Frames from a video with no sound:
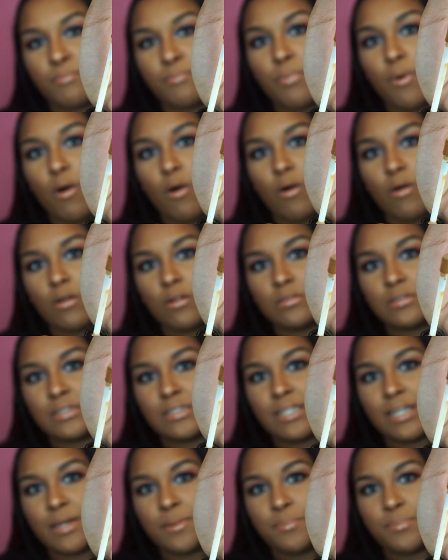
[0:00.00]
ball
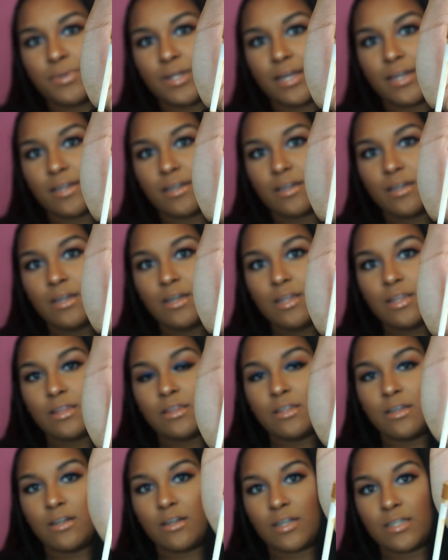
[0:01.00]
tip. Like,
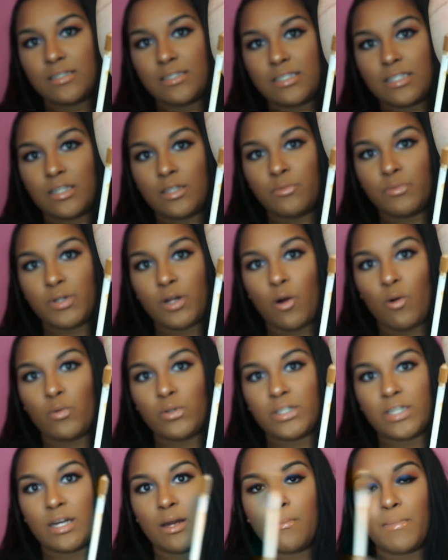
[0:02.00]
the concealer would
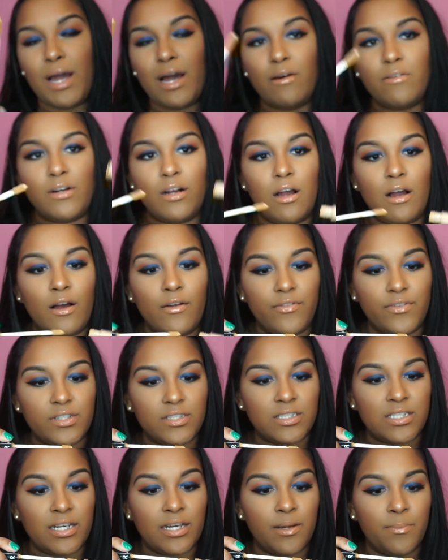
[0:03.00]
only come out on the
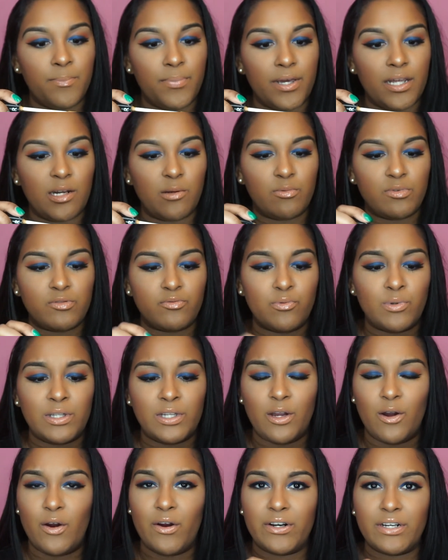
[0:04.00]
tip, and it was
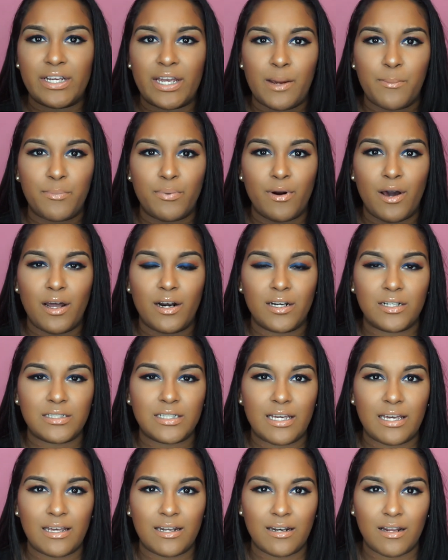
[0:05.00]
really hard to get
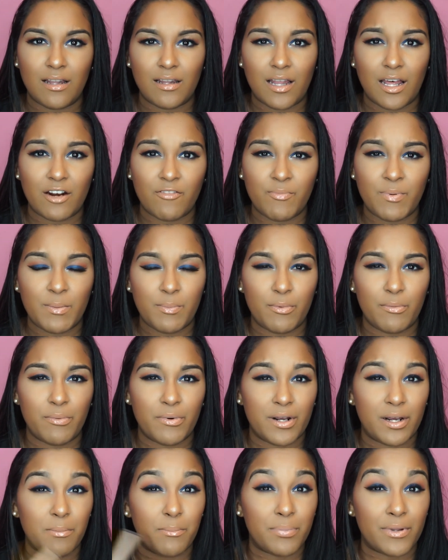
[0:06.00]
product, and a lot of people
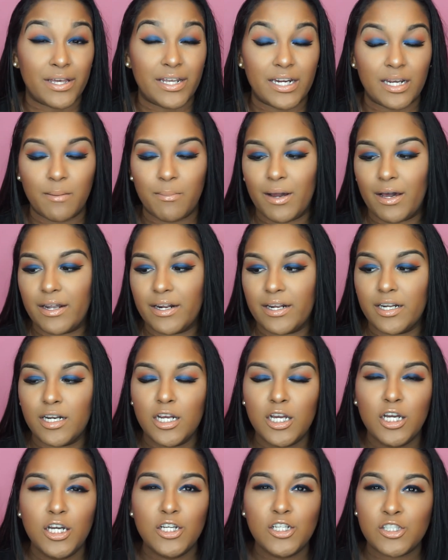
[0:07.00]
were complaining about
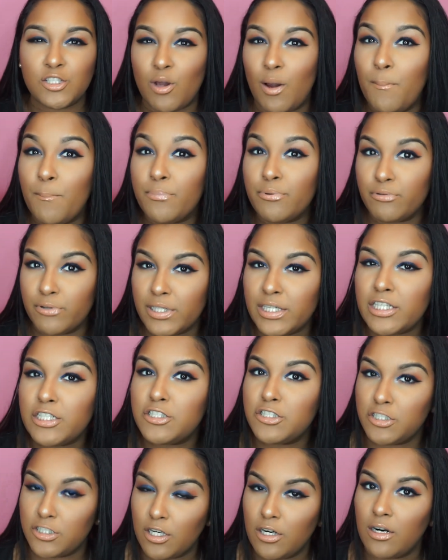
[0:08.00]
it. So I'm pretty
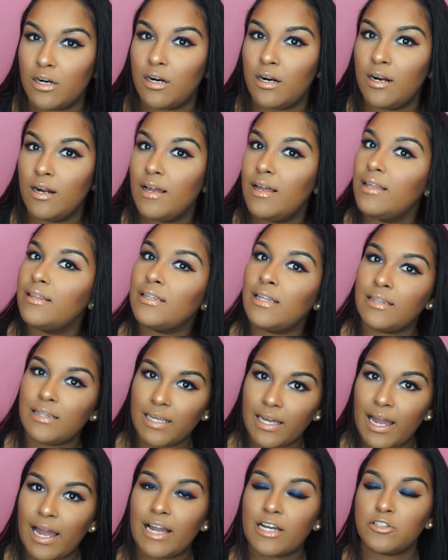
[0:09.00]
sure that
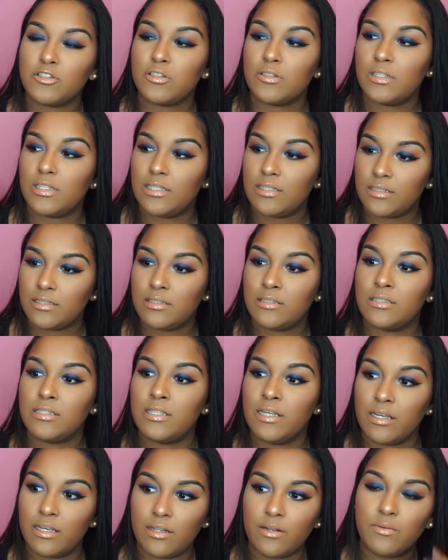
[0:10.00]
they actually
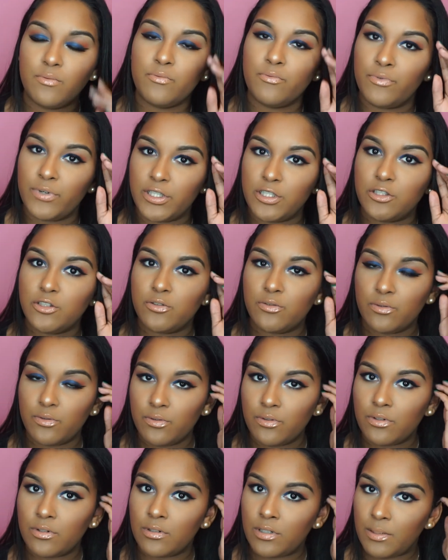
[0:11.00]
did
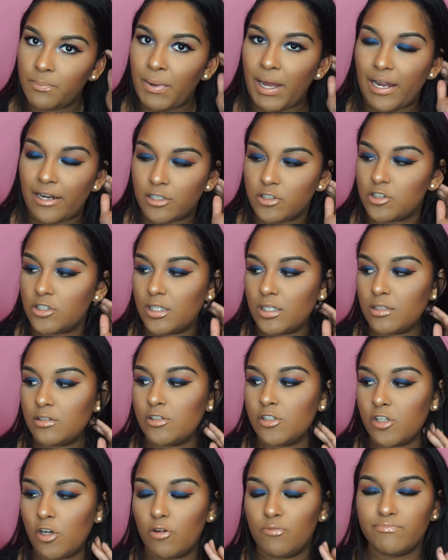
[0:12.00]
redo the packaging.
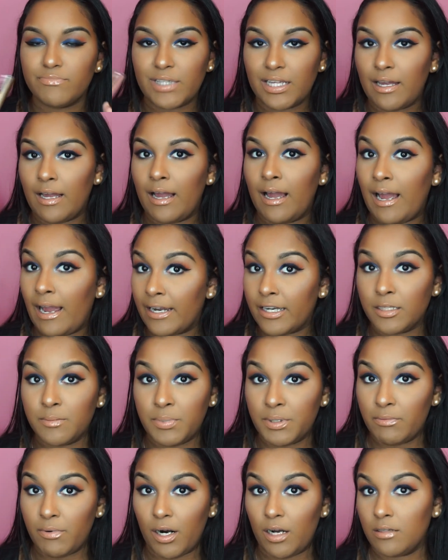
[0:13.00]
So I
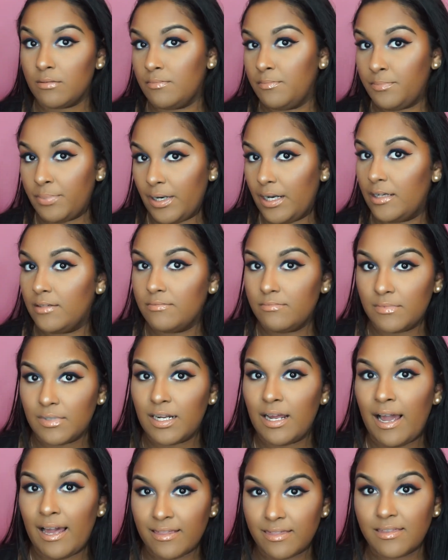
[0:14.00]
could be wrong, but
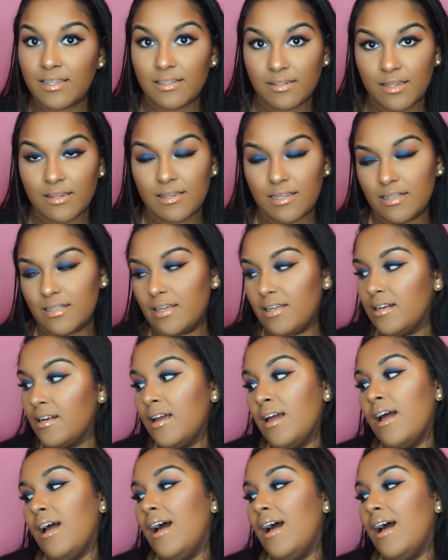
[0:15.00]
I think that they did.